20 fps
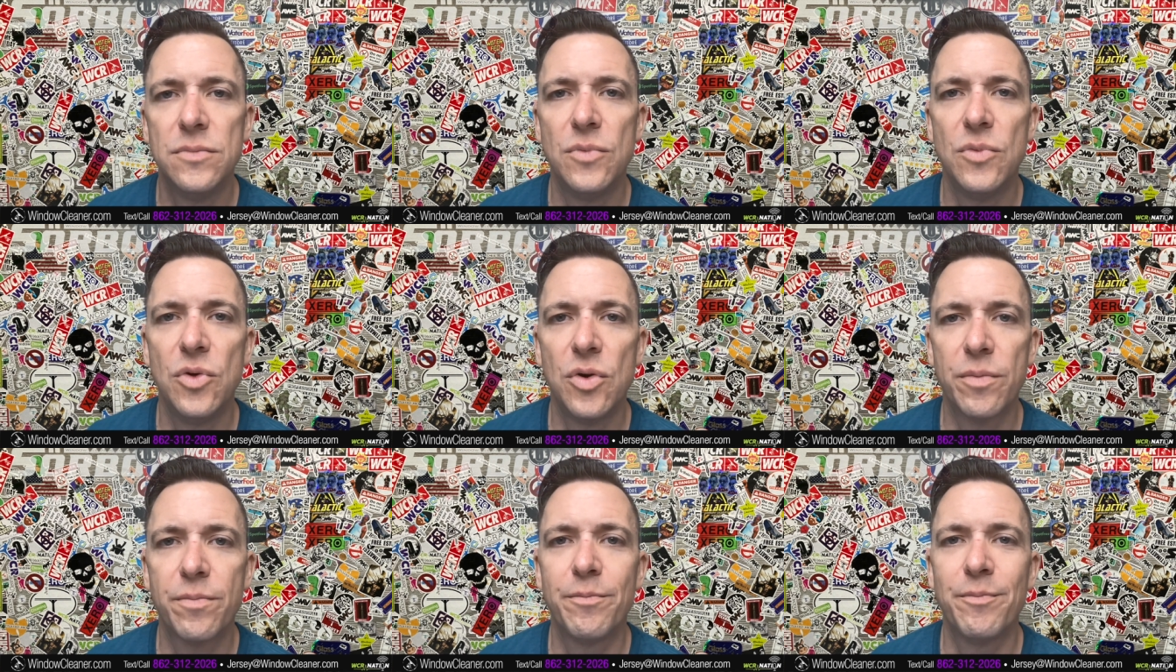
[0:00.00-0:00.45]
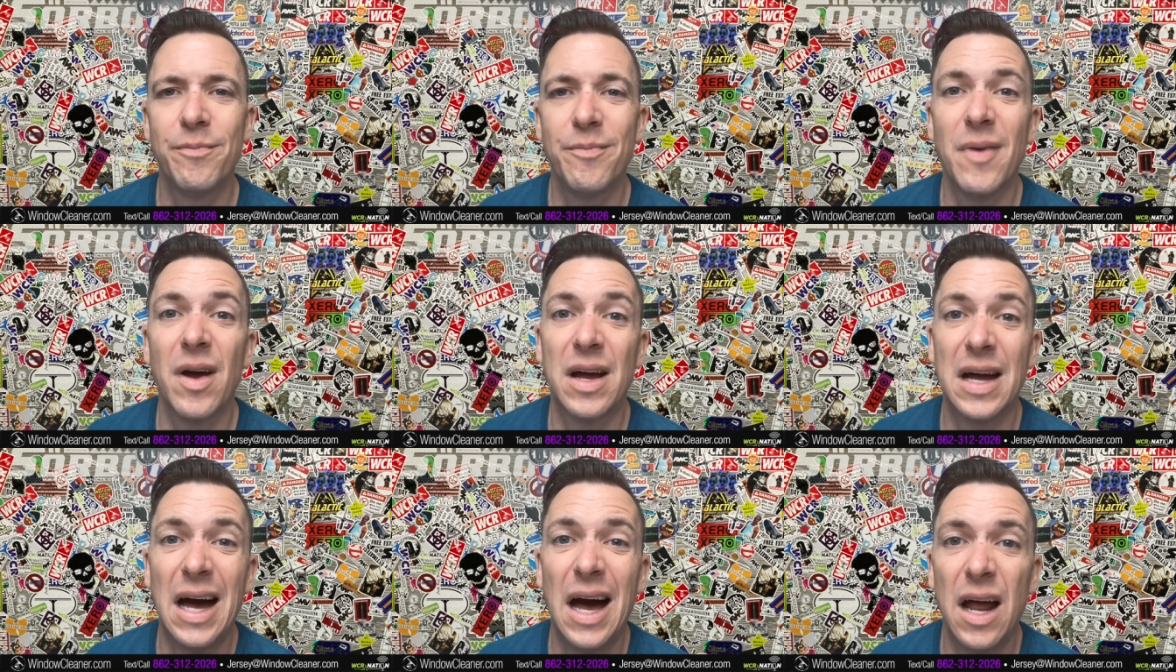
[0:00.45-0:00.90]
your
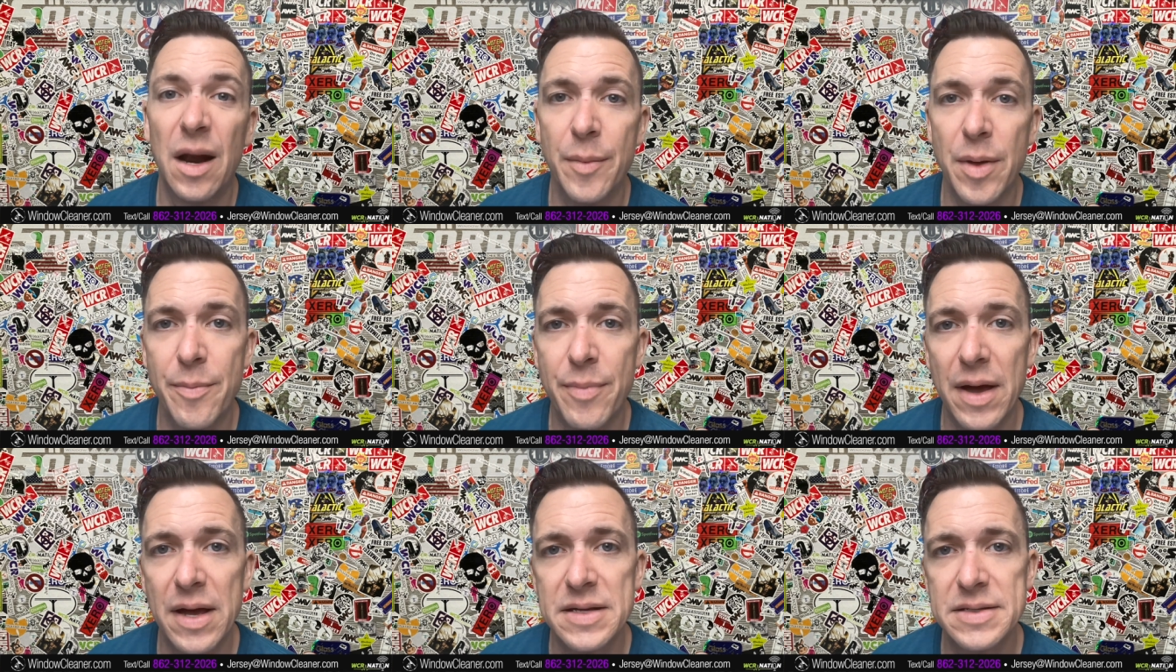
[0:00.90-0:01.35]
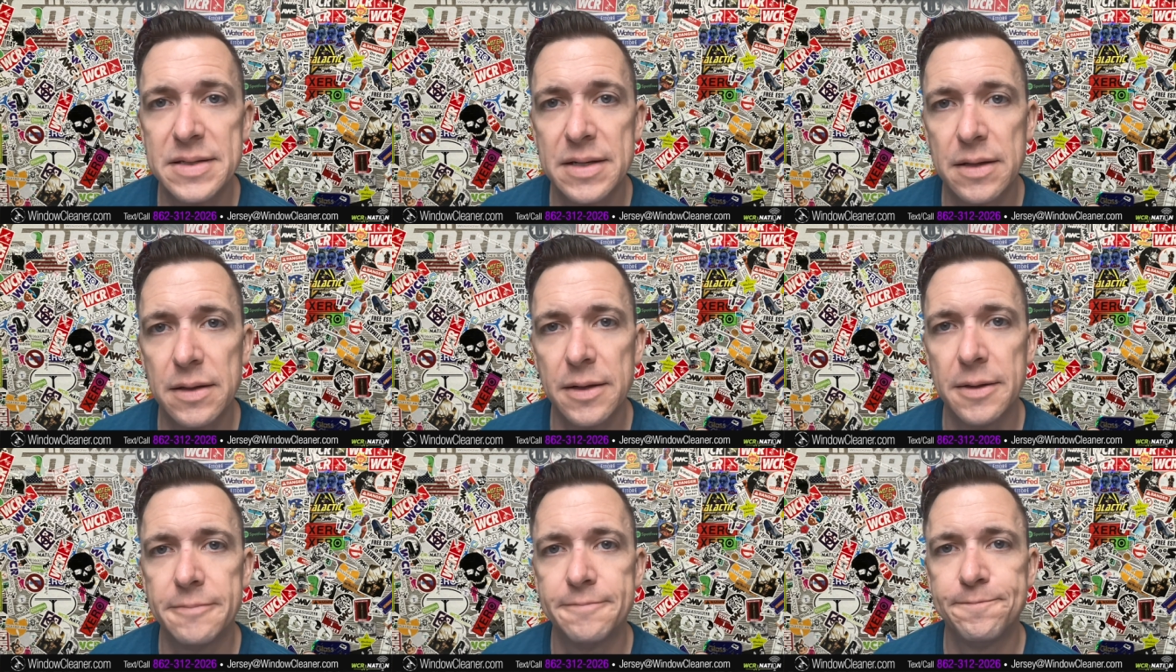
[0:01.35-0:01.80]
economy
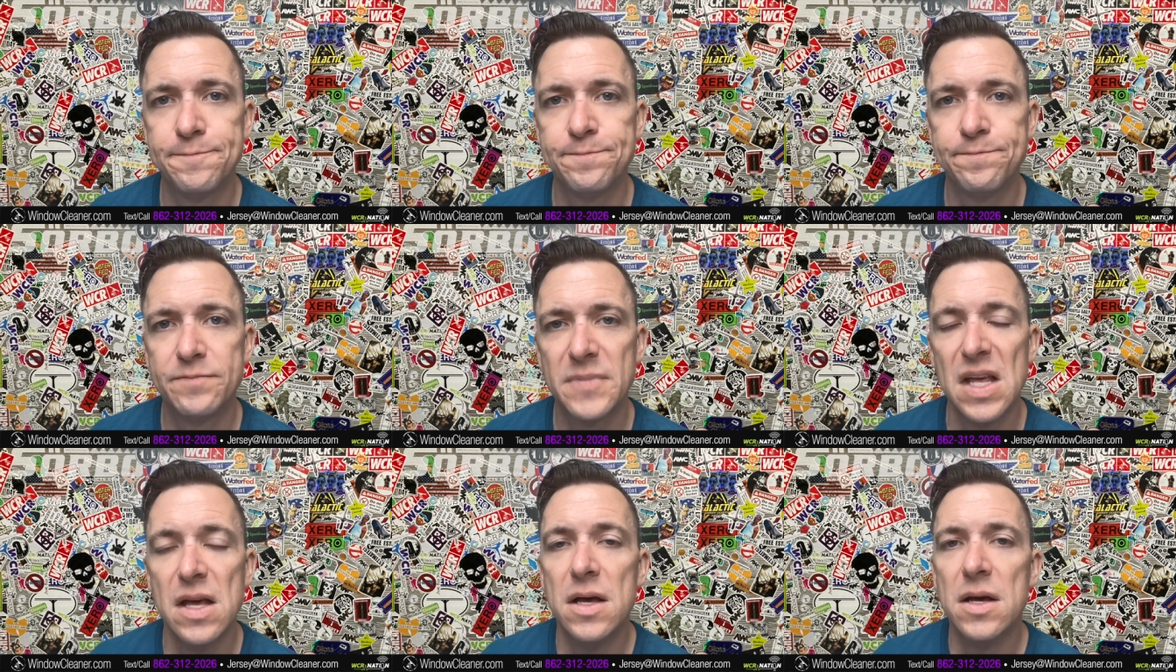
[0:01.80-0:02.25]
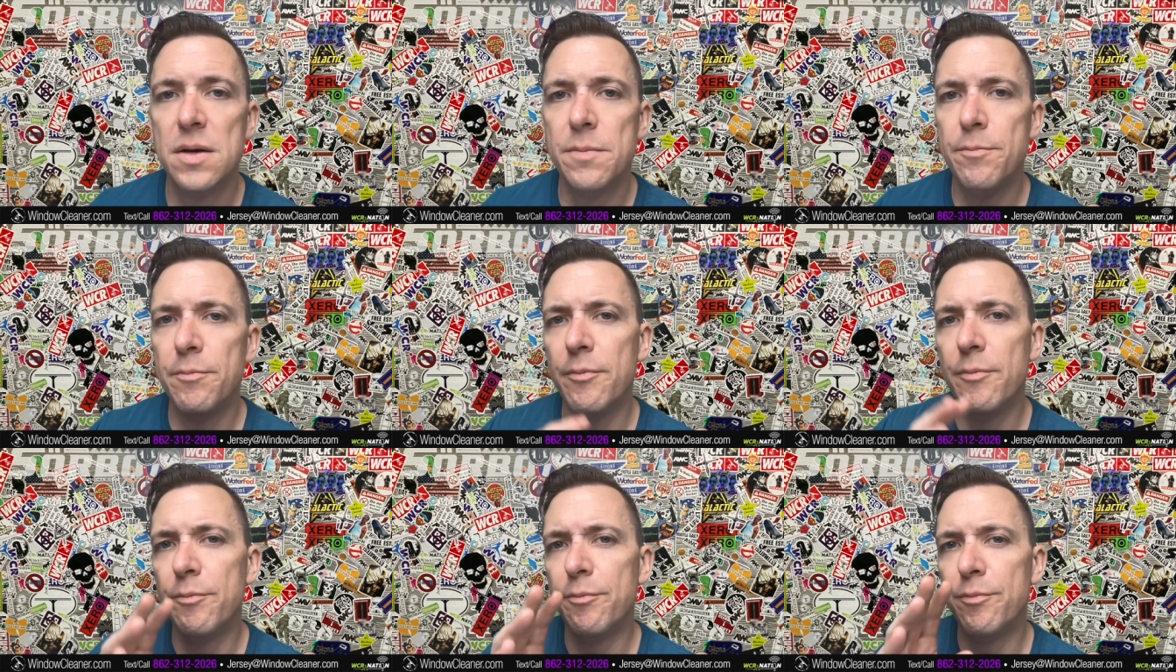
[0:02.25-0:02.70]
basically
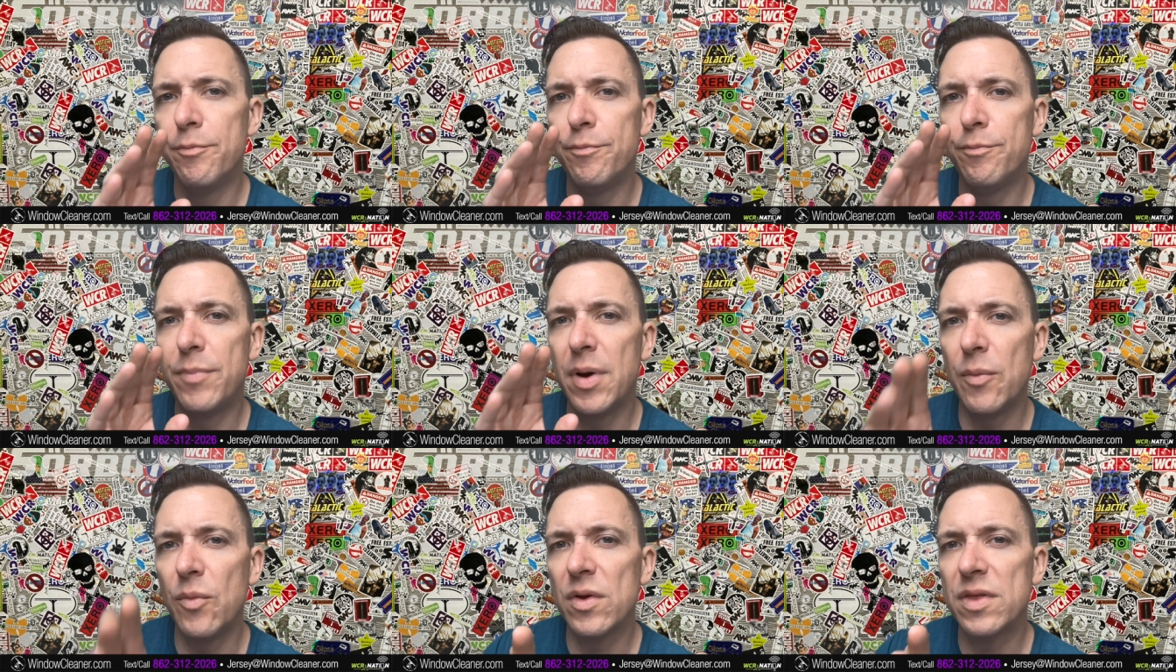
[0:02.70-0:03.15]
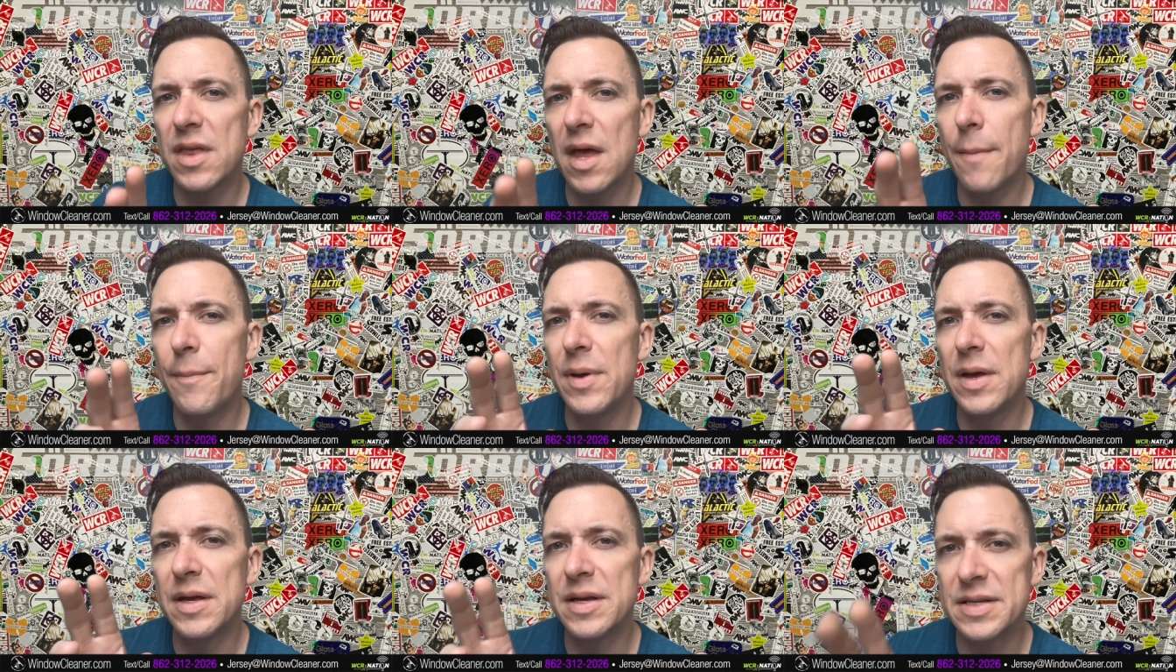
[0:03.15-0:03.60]
but with
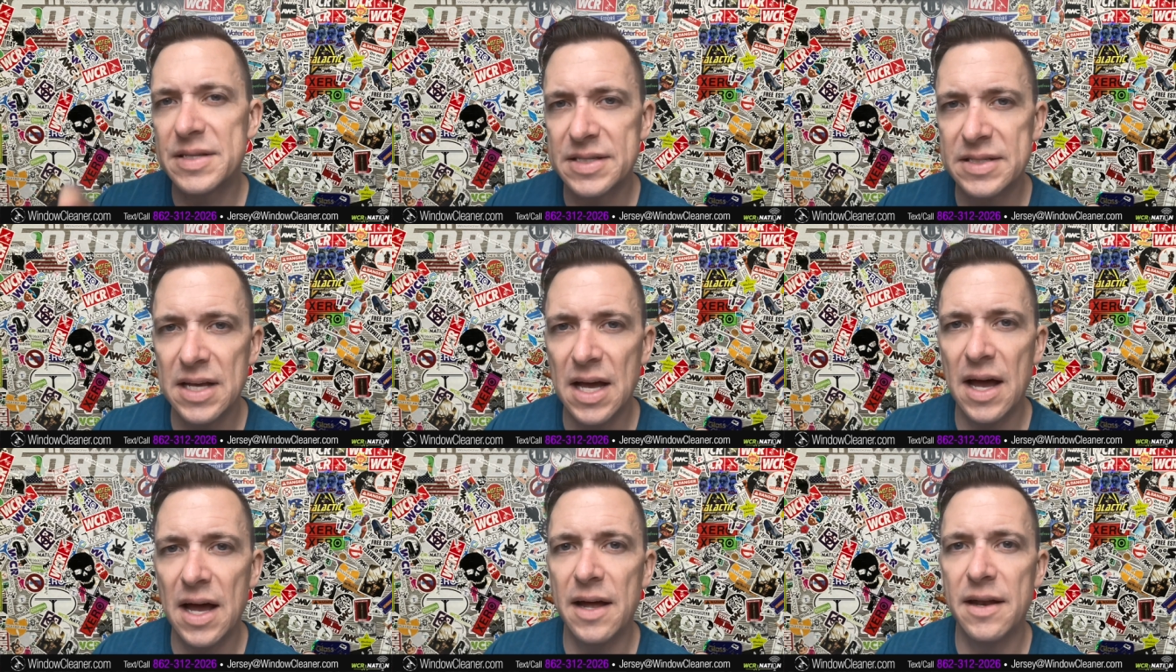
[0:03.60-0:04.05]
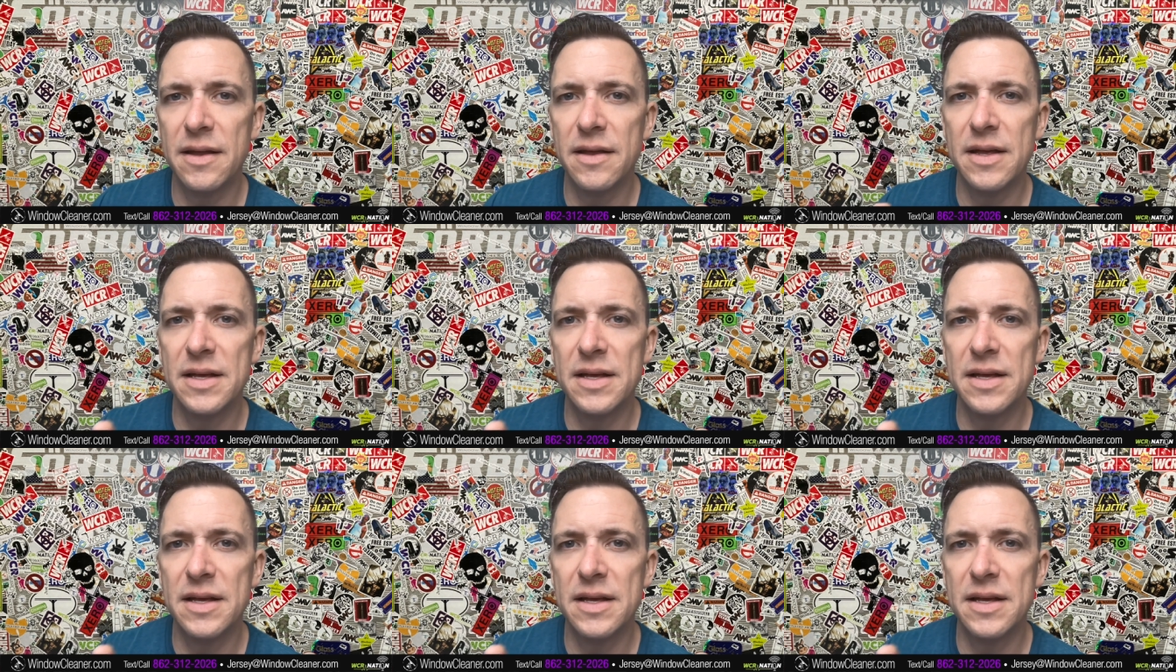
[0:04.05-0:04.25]
that being said,